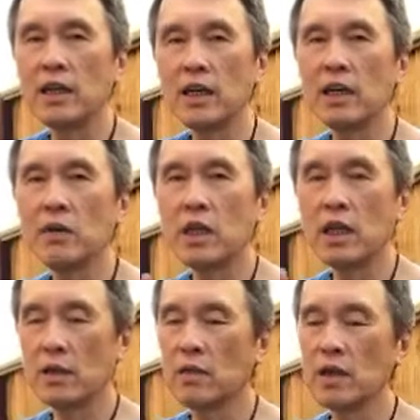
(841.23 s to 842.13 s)
deal with
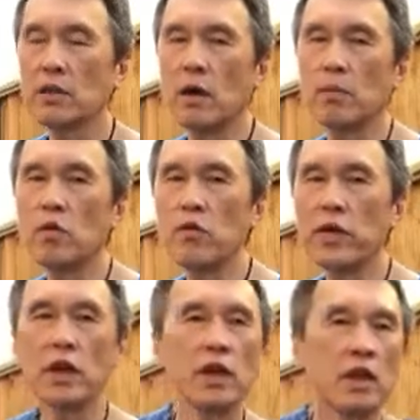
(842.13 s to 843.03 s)
it, this not
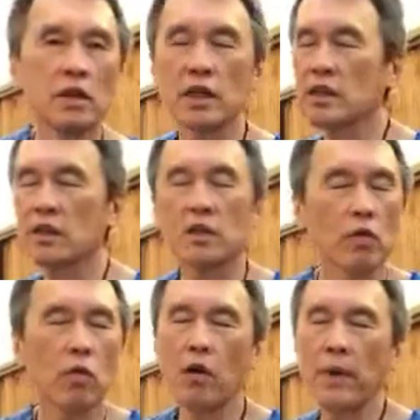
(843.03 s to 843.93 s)
moving, just
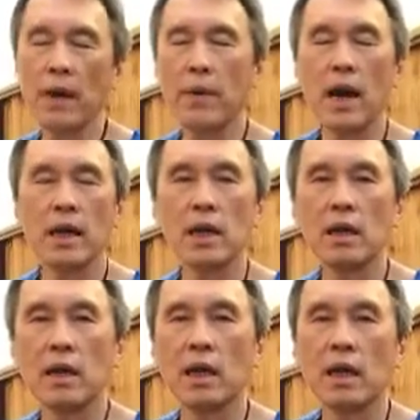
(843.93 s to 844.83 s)
Toward my
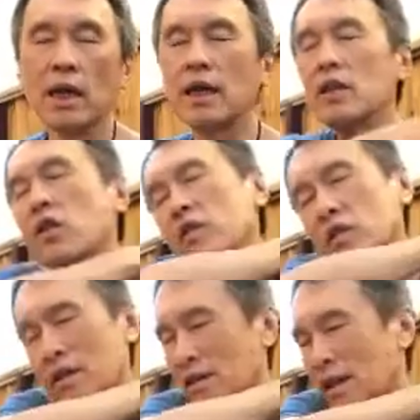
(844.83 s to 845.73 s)
body, then now it's
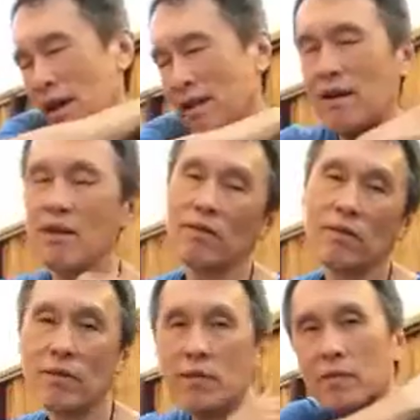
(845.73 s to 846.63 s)
gonna stuck around
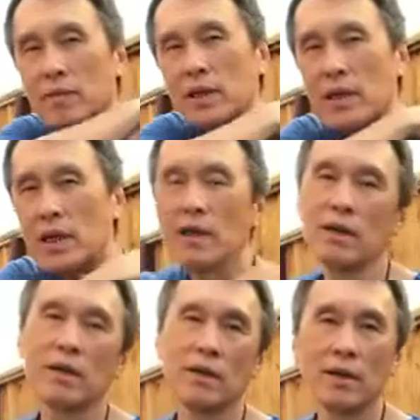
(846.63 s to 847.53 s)
here.
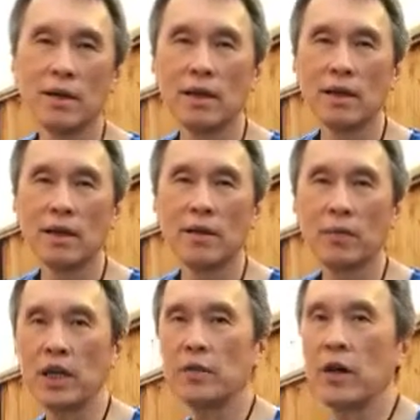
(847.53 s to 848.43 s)

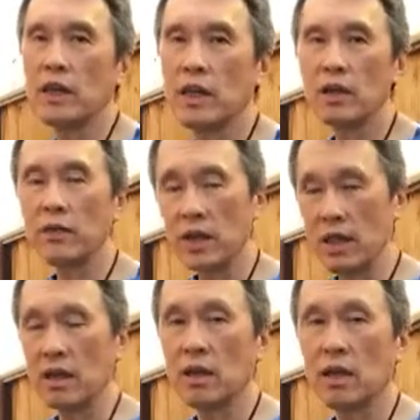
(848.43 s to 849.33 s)
But if I deal with
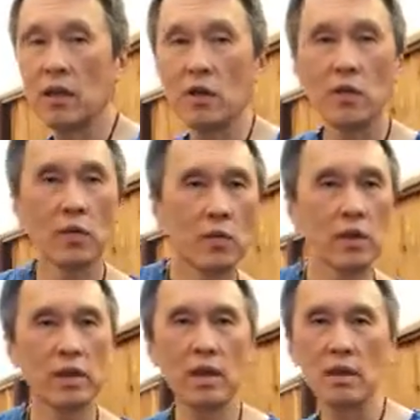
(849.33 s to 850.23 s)
it
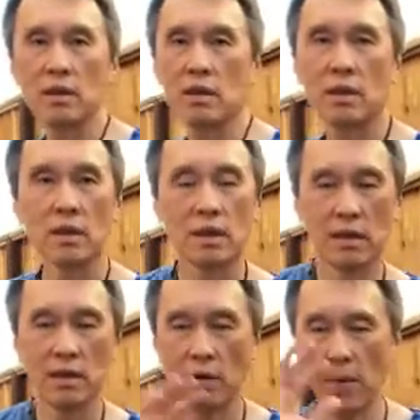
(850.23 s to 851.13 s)
with this,
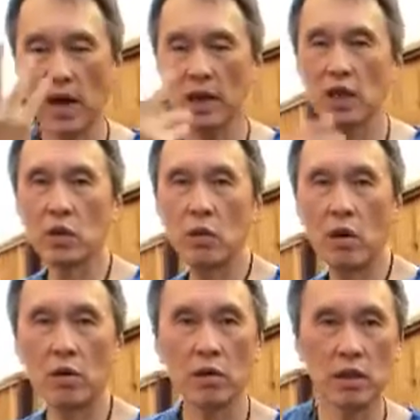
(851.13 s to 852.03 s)
the body
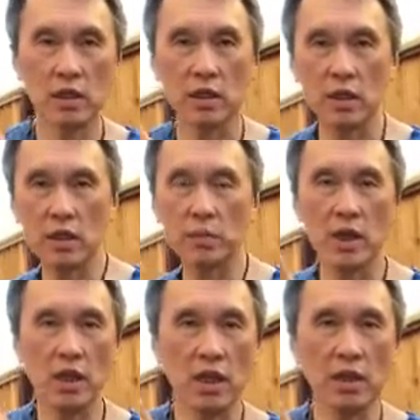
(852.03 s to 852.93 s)
toward this is a
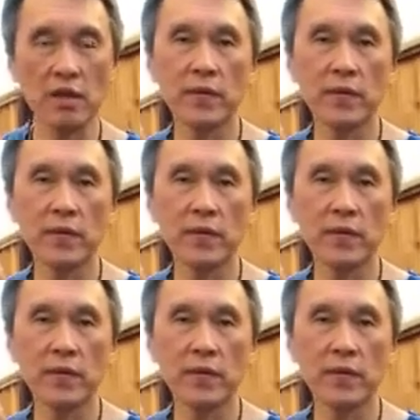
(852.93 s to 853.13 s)
spinning,